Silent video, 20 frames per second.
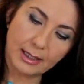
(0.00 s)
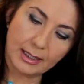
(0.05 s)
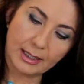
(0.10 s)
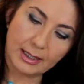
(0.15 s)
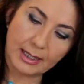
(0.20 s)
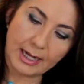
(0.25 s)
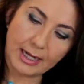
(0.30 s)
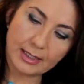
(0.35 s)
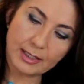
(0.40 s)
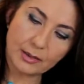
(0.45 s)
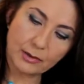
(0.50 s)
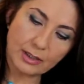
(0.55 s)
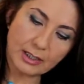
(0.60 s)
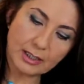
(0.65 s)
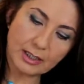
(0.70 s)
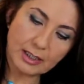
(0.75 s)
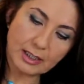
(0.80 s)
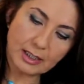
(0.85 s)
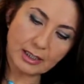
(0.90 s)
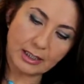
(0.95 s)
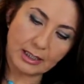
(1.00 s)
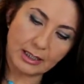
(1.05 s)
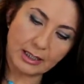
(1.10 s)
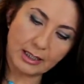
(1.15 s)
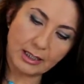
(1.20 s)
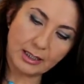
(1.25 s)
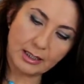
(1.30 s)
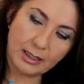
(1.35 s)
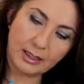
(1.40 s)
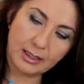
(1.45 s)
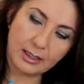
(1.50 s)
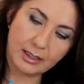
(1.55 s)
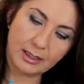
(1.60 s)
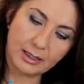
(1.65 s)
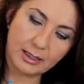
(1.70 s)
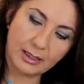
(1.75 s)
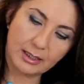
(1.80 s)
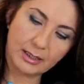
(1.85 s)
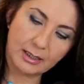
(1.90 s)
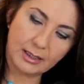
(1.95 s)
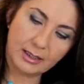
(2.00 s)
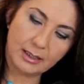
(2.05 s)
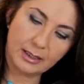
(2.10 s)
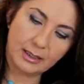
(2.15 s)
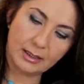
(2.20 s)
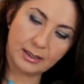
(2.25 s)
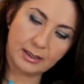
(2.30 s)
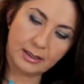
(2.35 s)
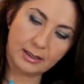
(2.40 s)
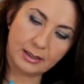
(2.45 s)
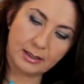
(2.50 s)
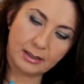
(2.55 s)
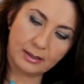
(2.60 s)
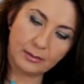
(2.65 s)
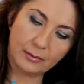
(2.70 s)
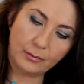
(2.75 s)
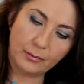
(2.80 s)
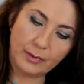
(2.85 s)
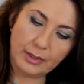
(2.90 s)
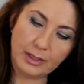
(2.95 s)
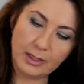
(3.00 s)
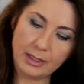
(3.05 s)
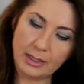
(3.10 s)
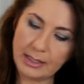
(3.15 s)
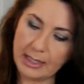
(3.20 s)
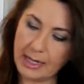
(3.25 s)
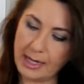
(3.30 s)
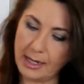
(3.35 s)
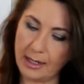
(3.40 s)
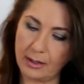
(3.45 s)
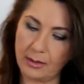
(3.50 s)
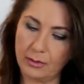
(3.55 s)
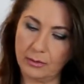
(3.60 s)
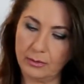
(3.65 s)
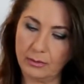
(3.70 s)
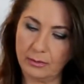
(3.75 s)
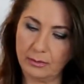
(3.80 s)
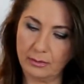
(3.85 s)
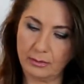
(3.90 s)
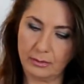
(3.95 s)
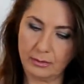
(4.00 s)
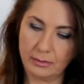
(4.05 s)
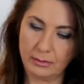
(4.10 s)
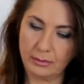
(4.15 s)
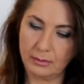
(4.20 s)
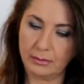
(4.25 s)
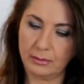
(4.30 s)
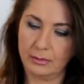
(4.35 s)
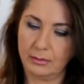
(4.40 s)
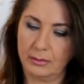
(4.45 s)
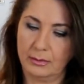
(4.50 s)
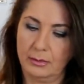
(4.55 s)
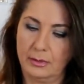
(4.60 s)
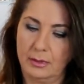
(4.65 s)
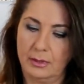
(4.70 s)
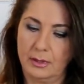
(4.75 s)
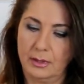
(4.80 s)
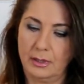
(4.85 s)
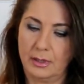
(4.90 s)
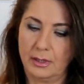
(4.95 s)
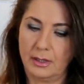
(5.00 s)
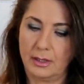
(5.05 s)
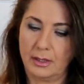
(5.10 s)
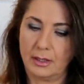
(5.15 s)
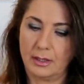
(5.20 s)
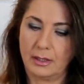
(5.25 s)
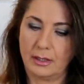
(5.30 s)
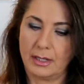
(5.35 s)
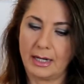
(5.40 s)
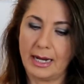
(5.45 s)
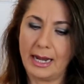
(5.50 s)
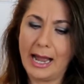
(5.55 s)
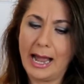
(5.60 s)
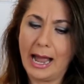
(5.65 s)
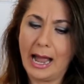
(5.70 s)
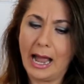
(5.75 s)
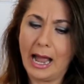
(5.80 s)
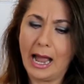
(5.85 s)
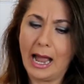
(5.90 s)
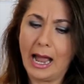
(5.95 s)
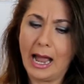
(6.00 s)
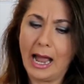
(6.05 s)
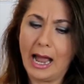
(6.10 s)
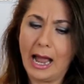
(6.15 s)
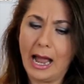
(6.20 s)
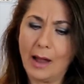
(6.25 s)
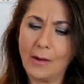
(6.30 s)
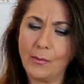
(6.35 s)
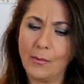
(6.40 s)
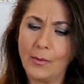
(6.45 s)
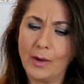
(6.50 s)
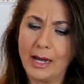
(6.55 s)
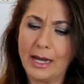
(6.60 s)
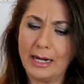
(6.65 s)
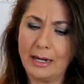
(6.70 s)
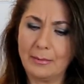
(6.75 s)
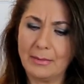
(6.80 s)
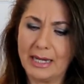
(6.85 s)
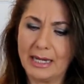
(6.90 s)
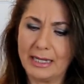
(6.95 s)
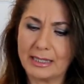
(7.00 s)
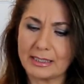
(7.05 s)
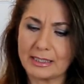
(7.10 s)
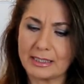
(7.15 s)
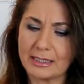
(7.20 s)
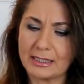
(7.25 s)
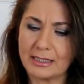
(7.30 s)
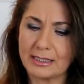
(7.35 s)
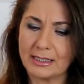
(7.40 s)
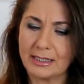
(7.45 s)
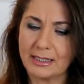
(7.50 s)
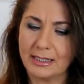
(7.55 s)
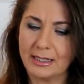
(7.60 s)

And as you can see, we now are, what a mess.